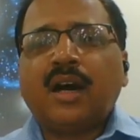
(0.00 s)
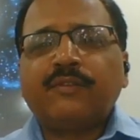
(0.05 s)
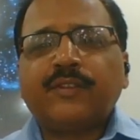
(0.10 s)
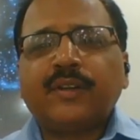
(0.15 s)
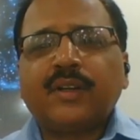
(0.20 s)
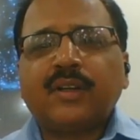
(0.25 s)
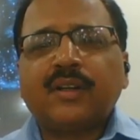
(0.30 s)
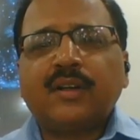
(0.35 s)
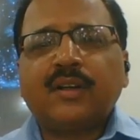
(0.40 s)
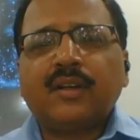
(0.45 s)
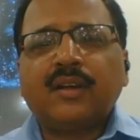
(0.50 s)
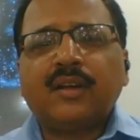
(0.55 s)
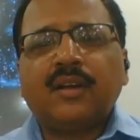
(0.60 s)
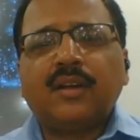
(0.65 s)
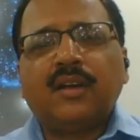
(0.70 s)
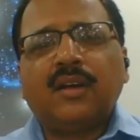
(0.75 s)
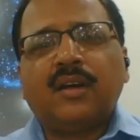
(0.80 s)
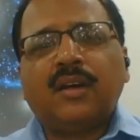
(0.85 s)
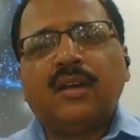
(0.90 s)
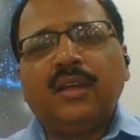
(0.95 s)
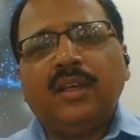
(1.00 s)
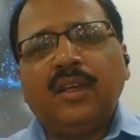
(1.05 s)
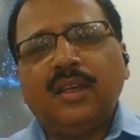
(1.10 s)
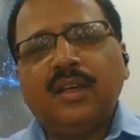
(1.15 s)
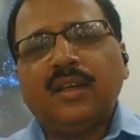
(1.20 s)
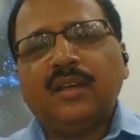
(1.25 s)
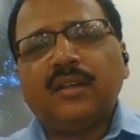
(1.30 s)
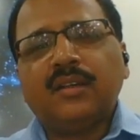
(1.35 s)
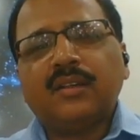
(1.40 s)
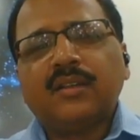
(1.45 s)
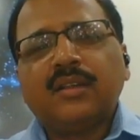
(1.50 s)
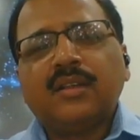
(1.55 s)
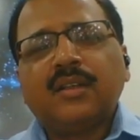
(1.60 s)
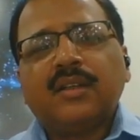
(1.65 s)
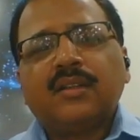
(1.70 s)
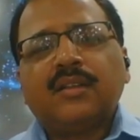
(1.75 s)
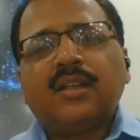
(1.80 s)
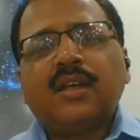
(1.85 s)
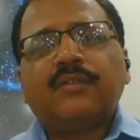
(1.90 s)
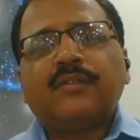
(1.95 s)
after a year,
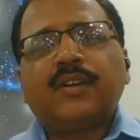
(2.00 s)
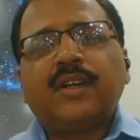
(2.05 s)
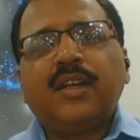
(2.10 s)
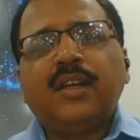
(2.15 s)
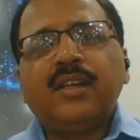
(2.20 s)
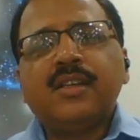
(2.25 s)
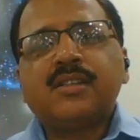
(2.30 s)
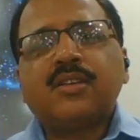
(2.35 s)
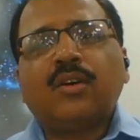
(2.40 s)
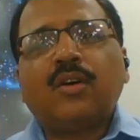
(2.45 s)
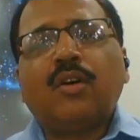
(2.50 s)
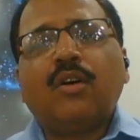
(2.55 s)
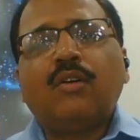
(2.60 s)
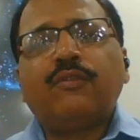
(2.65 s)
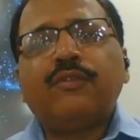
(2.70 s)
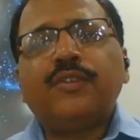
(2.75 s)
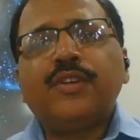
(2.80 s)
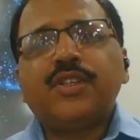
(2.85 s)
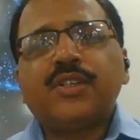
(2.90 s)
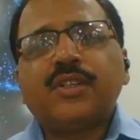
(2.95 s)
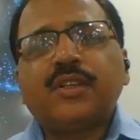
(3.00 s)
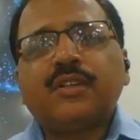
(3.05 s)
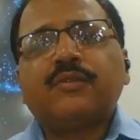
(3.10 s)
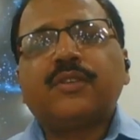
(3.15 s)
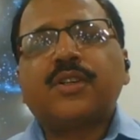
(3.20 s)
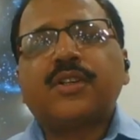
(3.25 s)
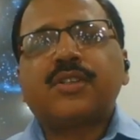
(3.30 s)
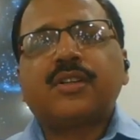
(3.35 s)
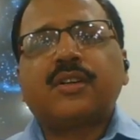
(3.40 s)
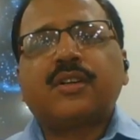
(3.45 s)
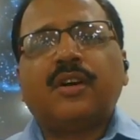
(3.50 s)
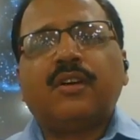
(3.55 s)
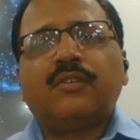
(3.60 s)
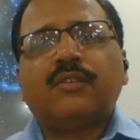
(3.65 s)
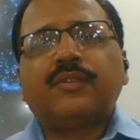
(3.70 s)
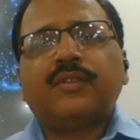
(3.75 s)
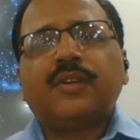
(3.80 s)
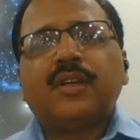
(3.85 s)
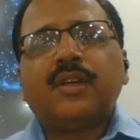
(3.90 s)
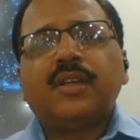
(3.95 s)
they have released the official version
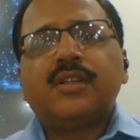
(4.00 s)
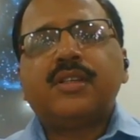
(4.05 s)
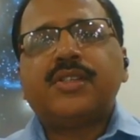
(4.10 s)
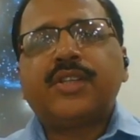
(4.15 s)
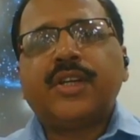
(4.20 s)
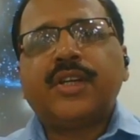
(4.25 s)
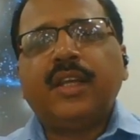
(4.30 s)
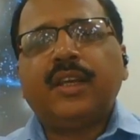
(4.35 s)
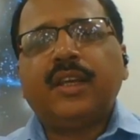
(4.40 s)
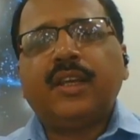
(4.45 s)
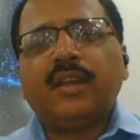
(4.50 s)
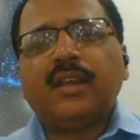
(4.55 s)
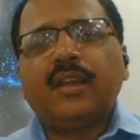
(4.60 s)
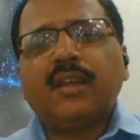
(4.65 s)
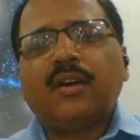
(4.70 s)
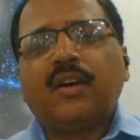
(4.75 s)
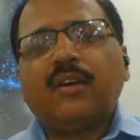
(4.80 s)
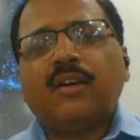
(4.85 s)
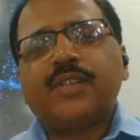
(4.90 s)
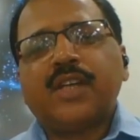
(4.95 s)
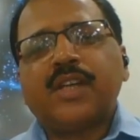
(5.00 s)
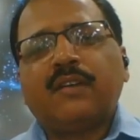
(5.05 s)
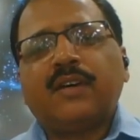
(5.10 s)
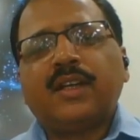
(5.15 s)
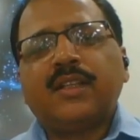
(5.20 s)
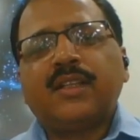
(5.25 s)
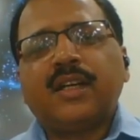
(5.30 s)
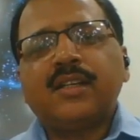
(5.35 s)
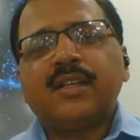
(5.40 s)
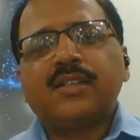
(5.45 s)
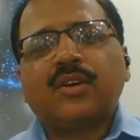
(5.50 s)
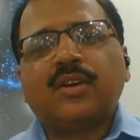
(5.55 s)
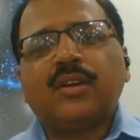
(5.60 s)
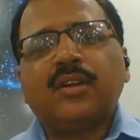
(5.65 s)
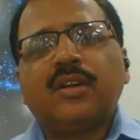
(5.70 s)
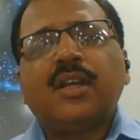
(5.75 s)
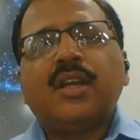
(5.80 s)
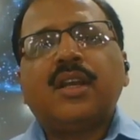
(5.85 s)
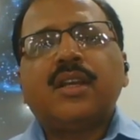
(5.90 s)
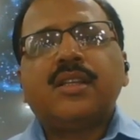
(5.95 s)
of JDK of Java that is
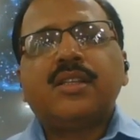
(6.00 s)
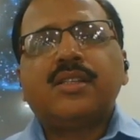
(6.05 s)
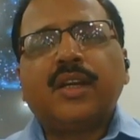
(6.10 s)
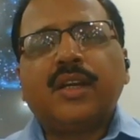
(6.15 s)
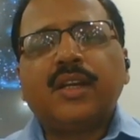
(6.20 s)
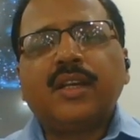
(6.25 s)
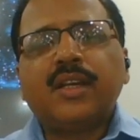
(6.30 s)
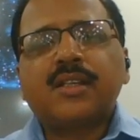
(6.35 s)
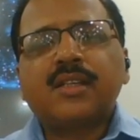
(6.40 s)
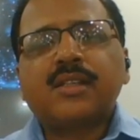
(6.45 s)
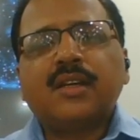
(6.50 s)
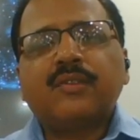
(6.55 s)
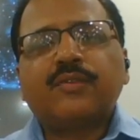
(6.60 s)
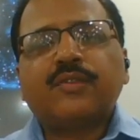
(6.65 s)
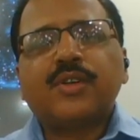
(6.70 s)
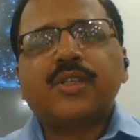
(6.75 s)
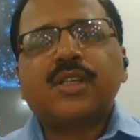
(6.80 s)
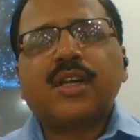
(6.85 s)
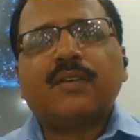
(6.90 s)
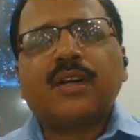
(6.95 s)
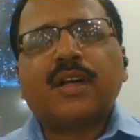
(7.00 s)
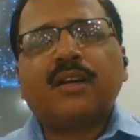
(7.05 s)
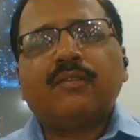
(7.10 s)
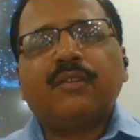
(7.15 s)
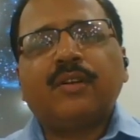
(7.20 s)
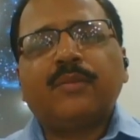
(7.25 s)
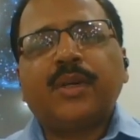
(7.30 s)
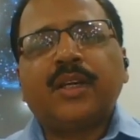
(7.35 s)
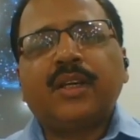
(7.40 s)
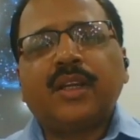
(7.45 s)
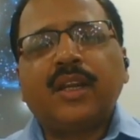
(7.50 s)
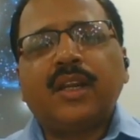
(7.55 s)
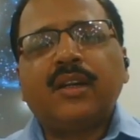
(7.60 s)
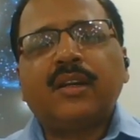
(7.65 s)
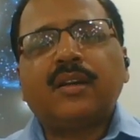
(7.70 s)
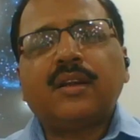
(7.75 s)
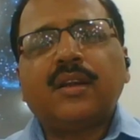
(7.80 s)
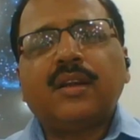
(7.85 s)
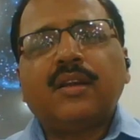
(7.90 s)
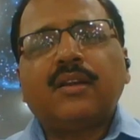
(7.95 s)
called JDK stands for Java Development
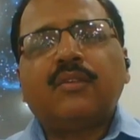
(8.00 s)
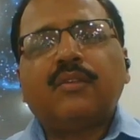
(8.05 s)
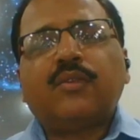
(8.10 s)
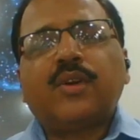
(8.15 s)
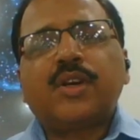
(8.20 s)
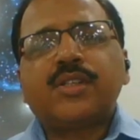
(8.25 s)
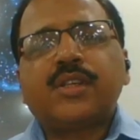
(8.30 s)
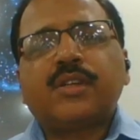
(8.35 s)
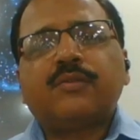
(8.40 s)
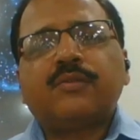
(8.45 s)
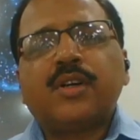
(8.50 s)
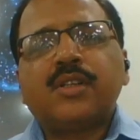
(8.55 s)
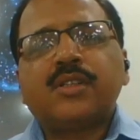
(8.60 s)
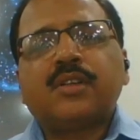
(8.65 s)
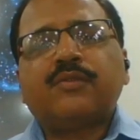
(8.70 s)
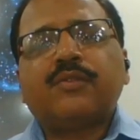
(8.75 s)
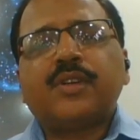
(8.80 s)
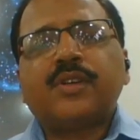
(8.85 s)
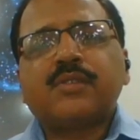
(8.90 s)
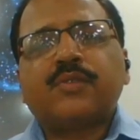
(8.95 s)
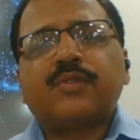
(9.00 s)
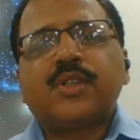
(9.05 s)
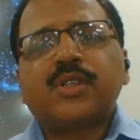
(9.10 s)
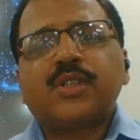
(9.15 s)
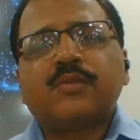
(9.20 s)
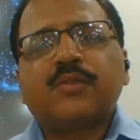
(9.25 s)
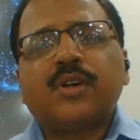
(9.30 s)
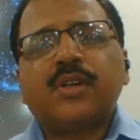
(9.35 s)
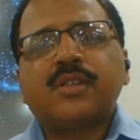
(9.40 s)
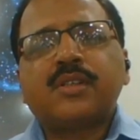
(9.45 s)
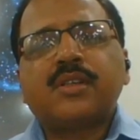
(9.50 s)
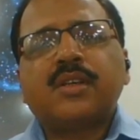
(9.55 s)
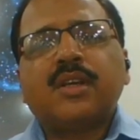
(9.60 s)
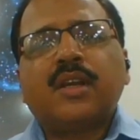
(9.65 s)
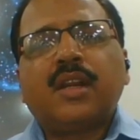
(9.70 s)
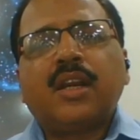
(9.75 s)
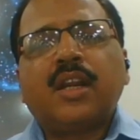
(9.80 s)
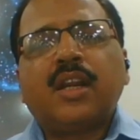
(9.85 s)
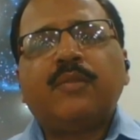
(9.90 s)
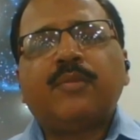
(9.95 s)
Kit. The first version was
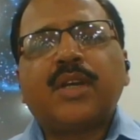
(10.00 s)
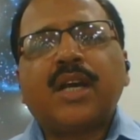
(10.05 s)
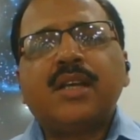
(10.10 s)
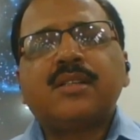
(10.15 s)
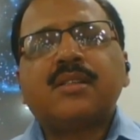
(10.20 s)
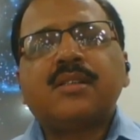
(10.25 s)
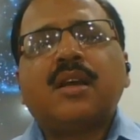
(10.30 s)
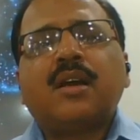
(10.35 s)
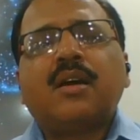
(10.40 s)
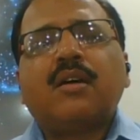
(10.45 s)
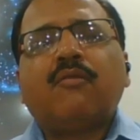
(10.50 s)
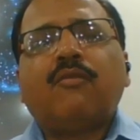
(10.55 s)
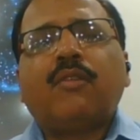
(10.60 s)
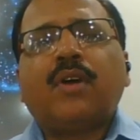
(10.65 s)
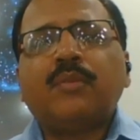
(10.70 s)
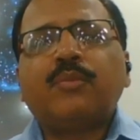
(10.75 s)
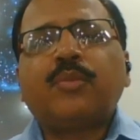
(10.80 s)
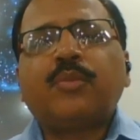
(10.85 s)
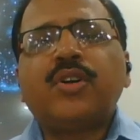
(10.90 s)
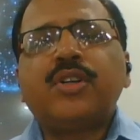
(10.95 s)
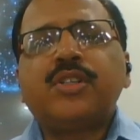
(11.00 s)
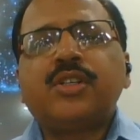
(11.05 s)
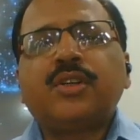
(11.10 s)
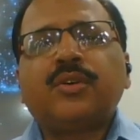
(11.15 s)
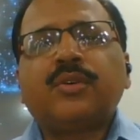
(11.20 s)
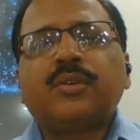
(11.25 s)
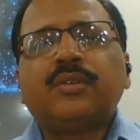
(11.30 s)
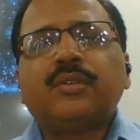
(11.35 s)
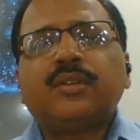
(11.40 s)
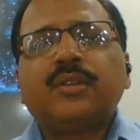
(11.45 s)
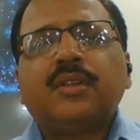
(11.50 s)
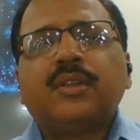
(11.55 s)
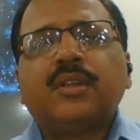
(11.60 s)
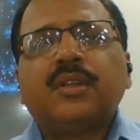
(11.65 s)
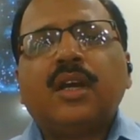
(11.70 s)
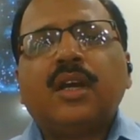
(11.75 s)
named as 1.0